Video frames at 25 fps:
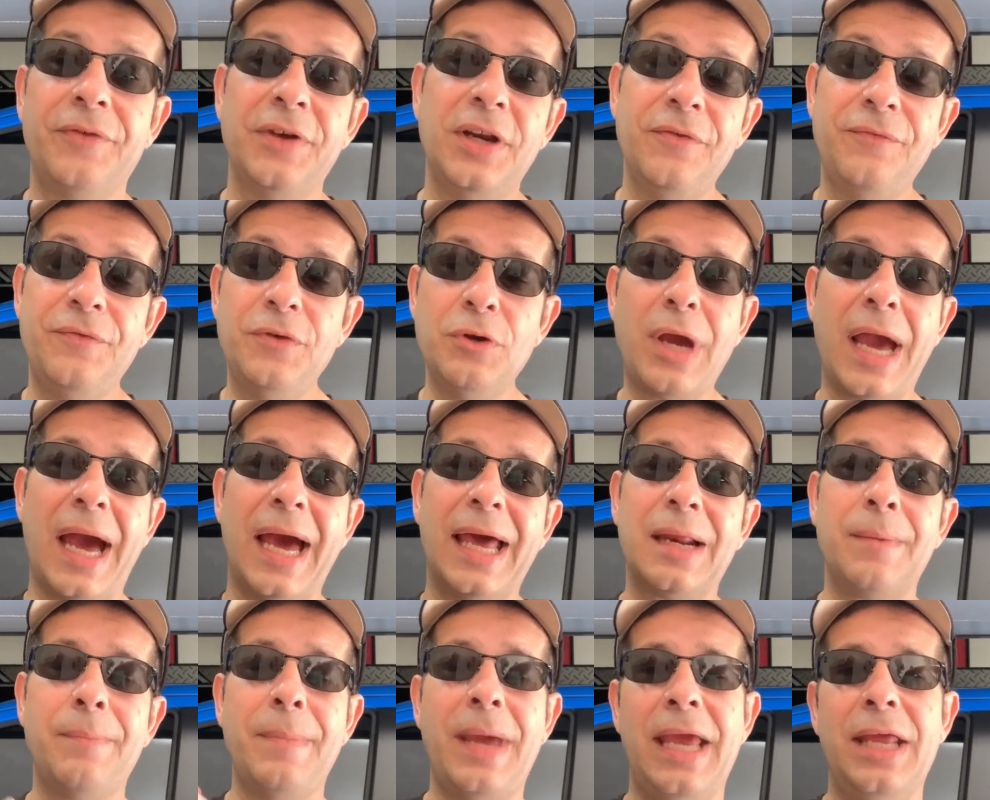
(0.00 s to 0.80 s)
And if you
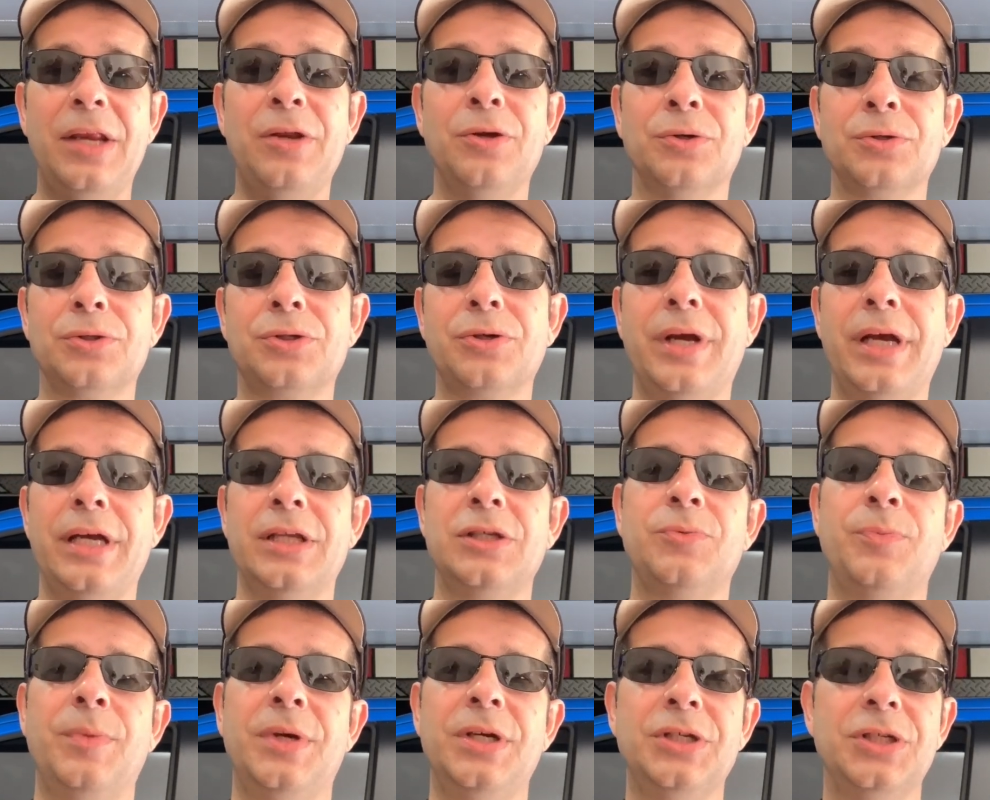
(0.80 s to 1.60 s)
got a manual
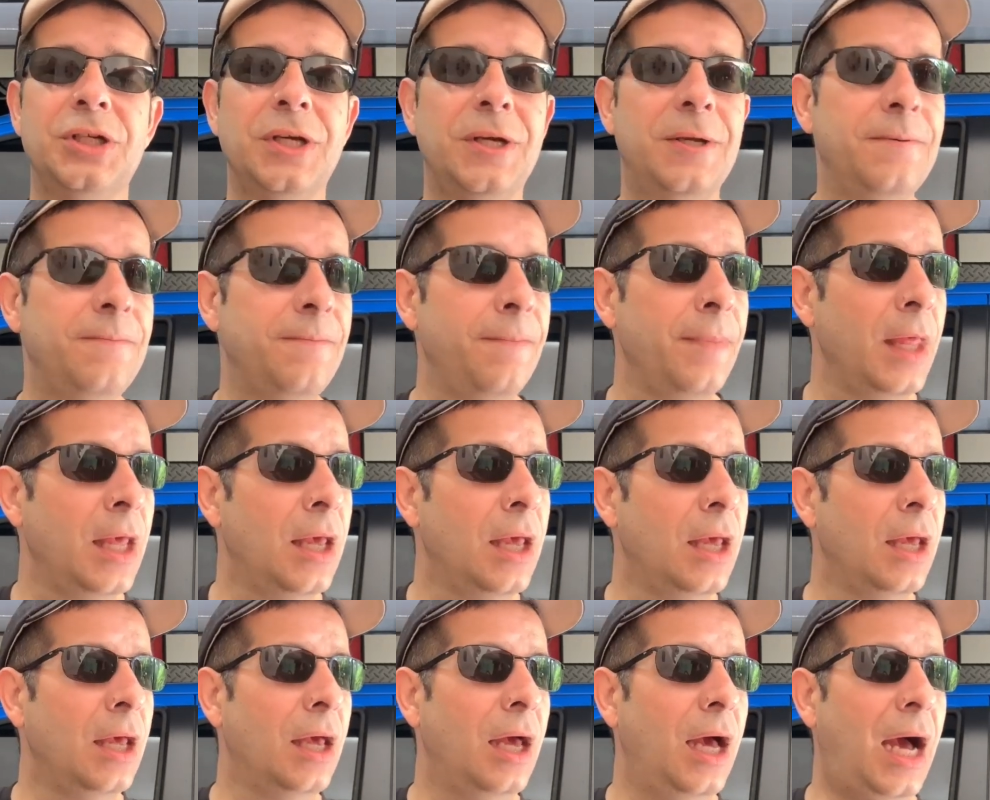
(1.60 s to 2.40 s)
transmission,
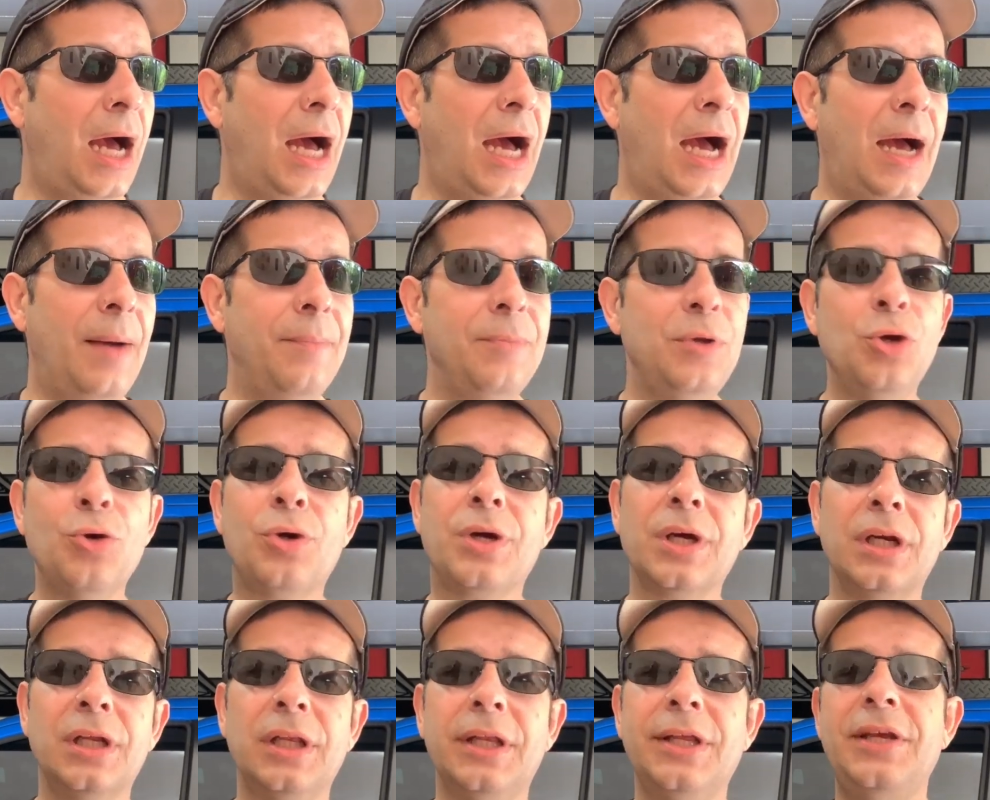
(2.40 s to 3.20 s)
you
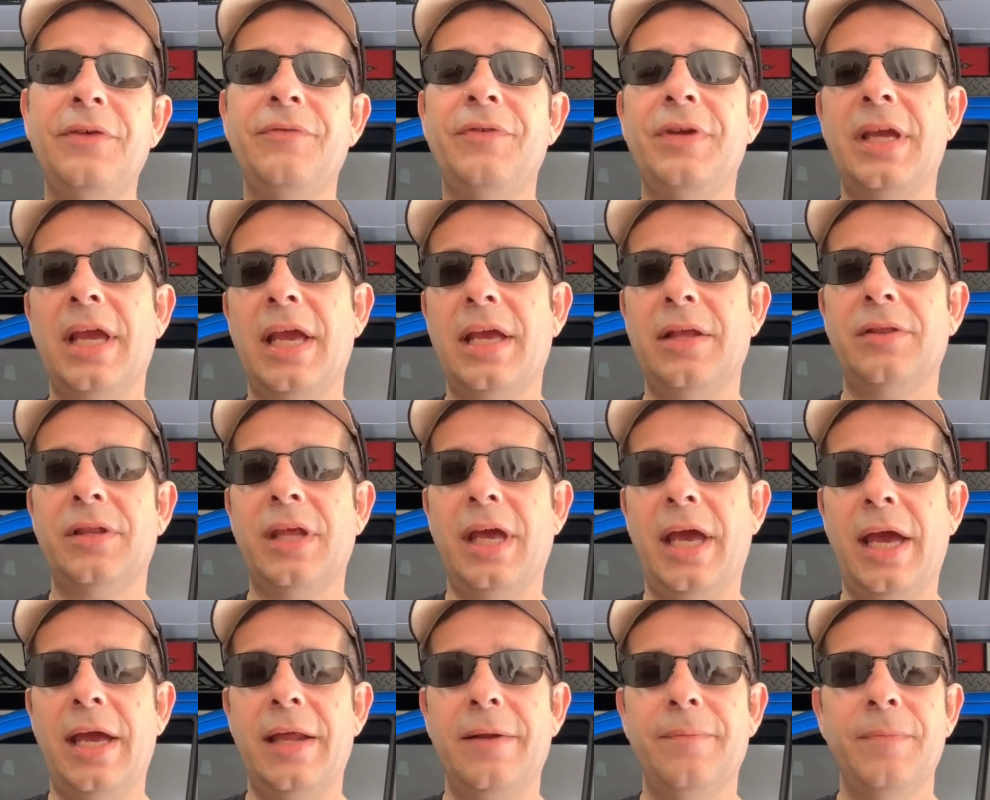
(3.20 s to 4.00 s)
could alleviate
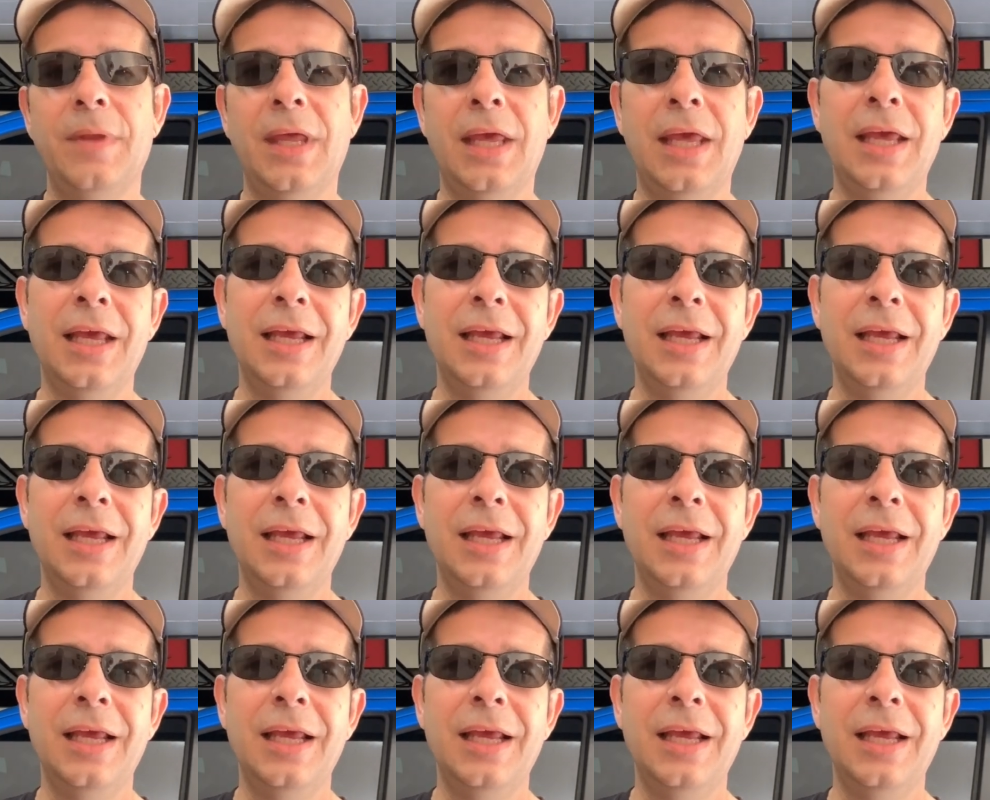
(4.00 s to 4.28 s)
that.